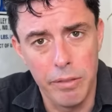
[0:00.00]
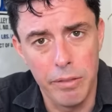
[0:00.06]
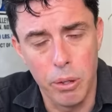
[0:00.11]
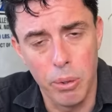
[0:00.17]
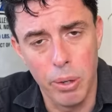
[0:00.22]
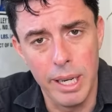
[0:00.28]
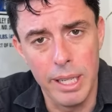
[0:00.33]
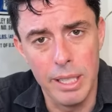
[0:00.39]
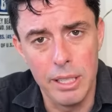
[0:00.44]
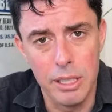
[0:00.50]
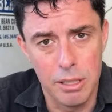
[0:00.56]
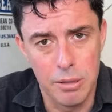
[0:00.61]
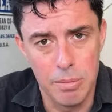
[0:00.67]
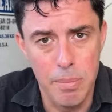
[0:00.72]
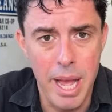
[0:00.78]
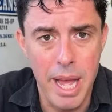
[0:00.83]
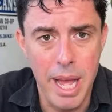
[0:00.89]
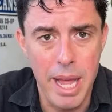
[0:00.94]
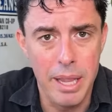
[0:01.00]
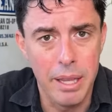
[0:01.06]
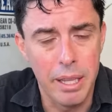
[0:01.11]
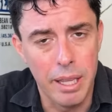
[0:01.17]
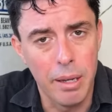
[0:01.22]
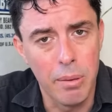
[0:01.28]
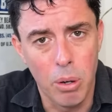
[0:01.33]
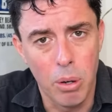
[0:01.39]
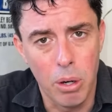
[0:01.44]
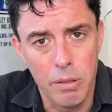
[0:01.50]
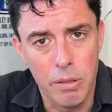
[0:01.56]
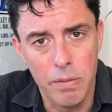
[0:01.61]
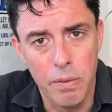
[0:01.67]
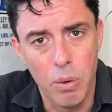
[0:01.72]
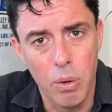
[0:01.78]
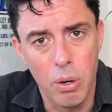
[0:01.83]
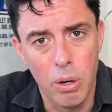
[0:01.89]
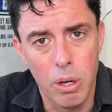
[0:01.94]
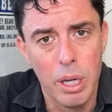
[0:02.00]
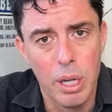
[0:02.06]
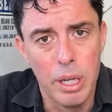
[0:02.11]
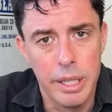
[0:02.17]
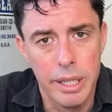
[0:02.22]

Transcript: courageous men that they worked for,